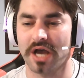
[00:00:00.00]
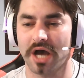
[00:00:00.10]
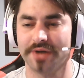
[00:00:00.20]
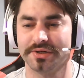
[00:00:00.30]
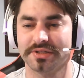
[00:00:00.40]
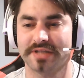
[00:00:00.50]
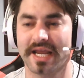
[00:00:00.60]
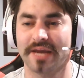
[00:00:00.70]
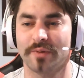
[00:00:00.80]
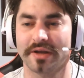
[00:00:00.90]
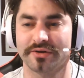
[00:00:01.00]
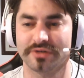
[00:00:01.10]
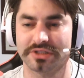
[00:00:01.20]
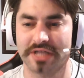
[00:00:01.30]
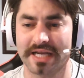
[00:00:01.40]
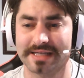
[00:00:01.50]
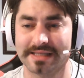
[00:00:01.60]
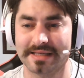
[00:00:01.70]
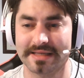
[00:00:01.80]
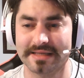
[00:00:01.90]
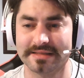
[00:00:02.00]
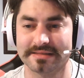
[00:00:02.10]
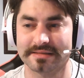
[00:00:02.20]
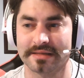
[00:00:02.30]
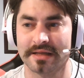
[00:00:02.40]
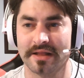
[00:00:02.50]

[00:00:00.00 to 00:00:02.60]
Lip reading: understand why Christianity is